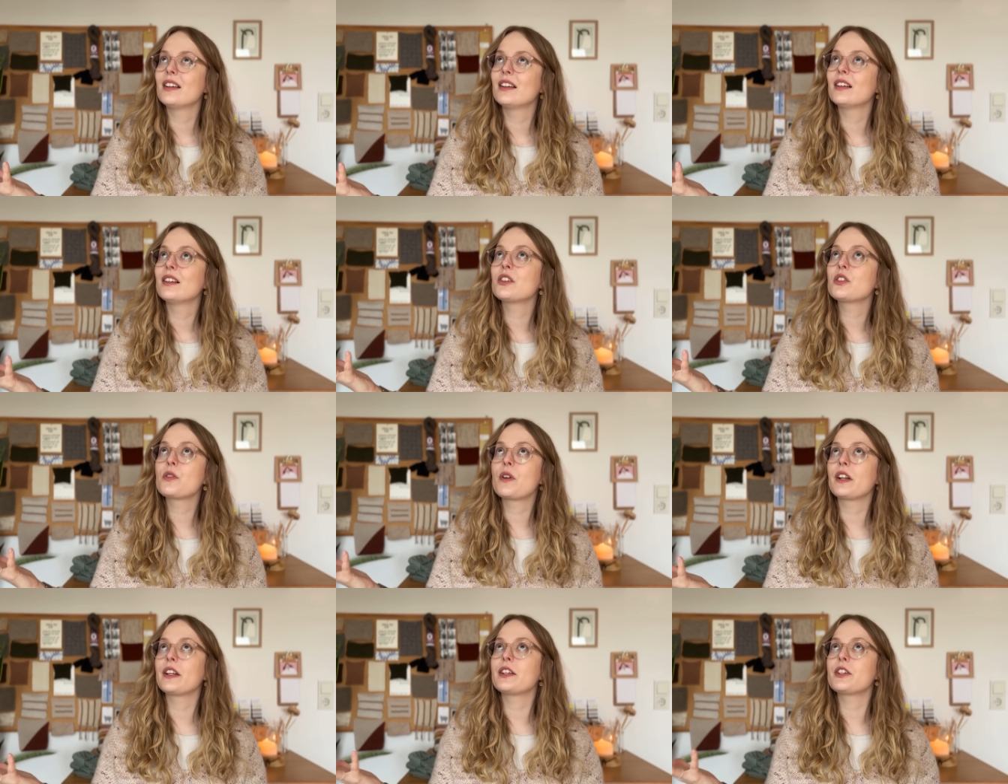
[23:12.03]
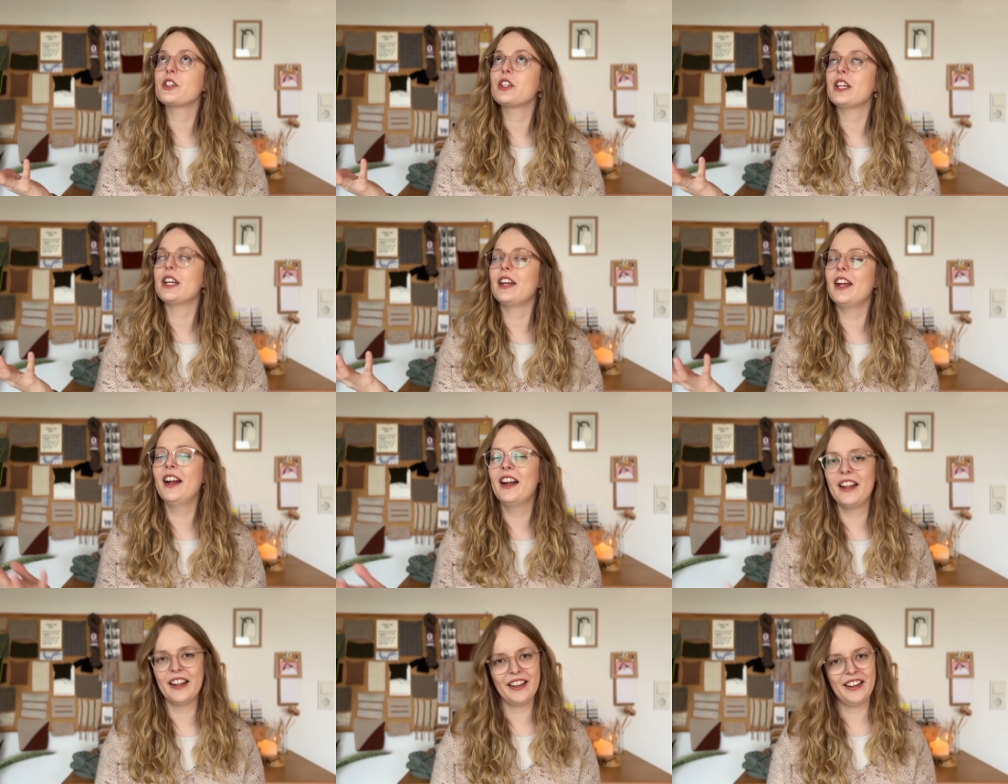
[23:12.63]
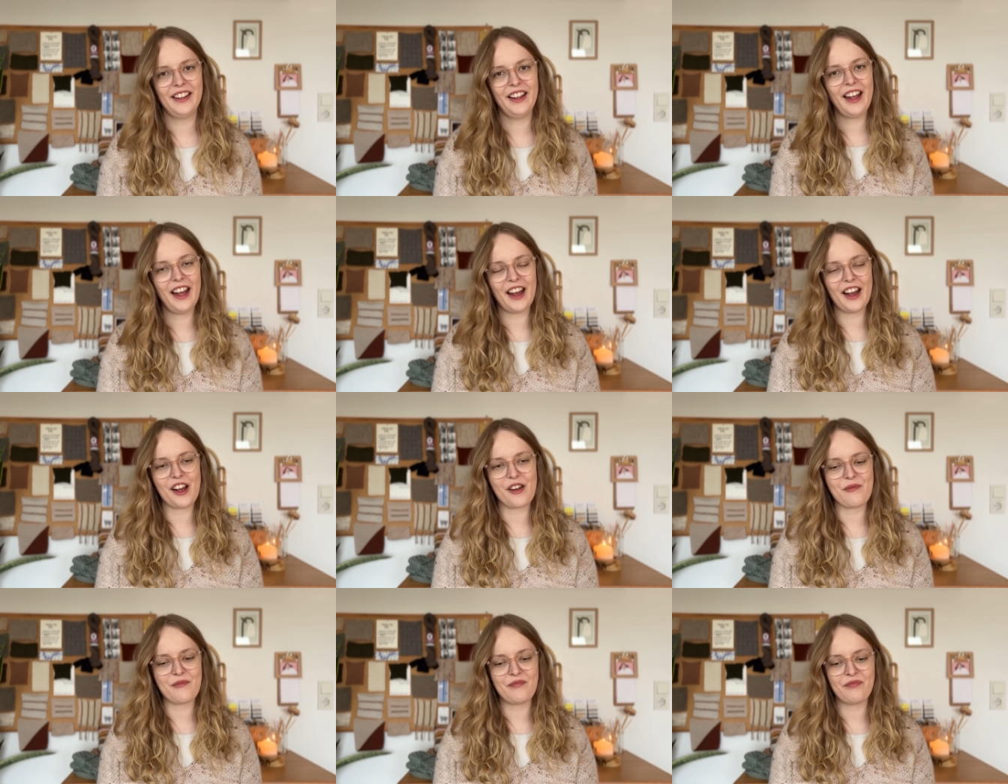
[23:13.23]
trilogy,
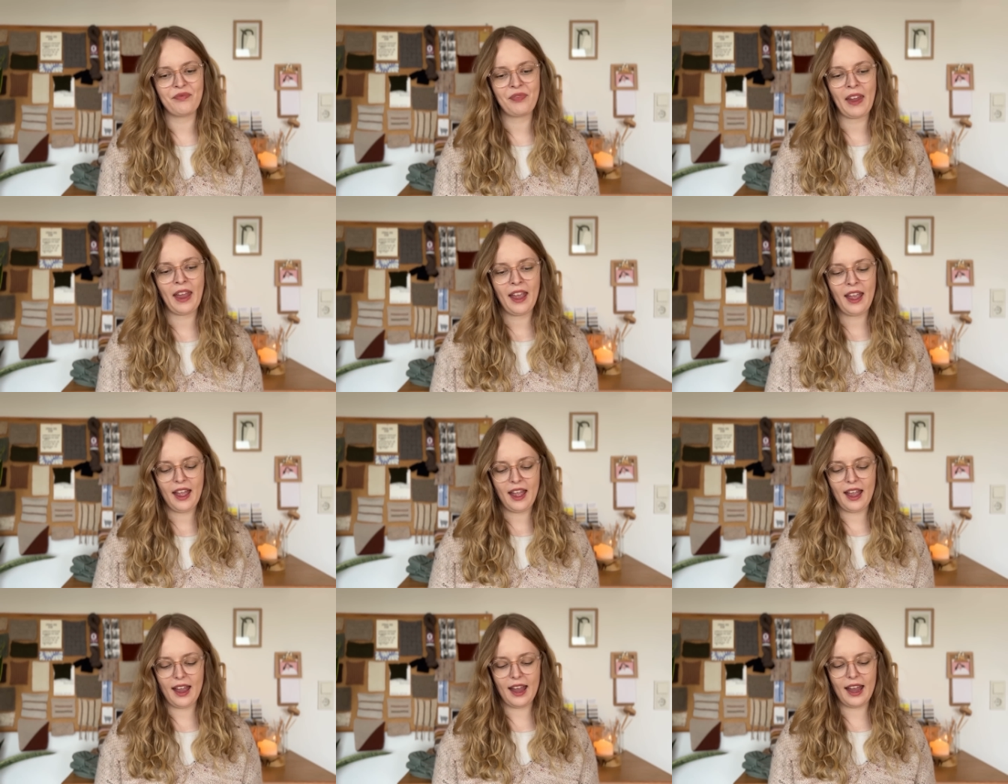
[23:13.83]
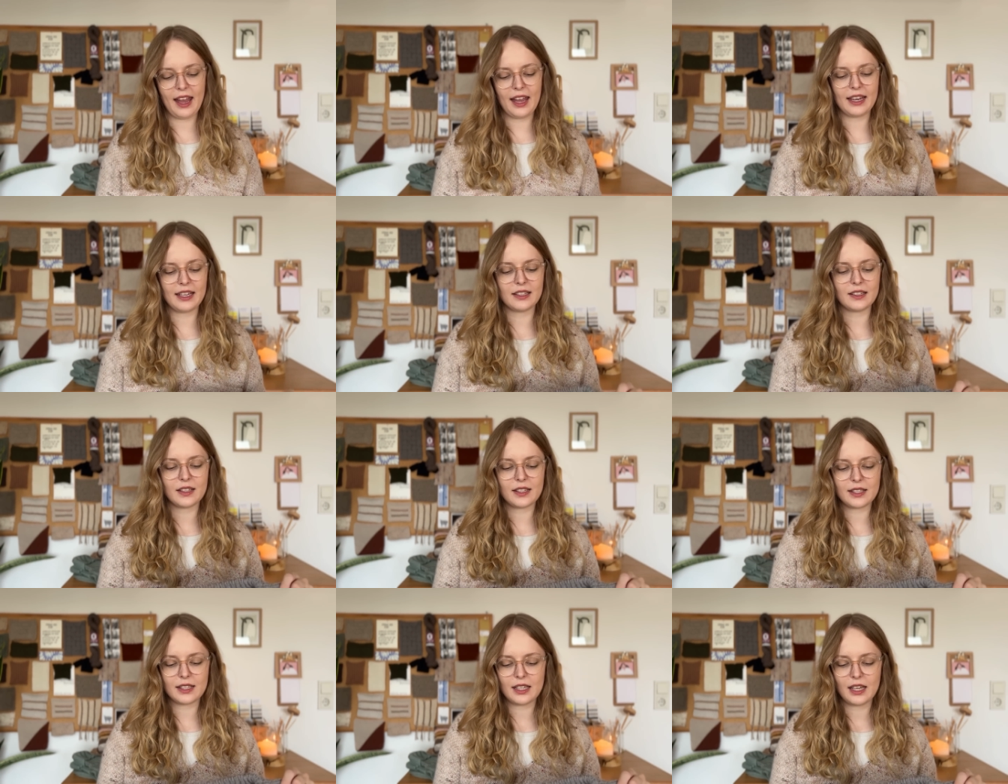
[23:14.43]
and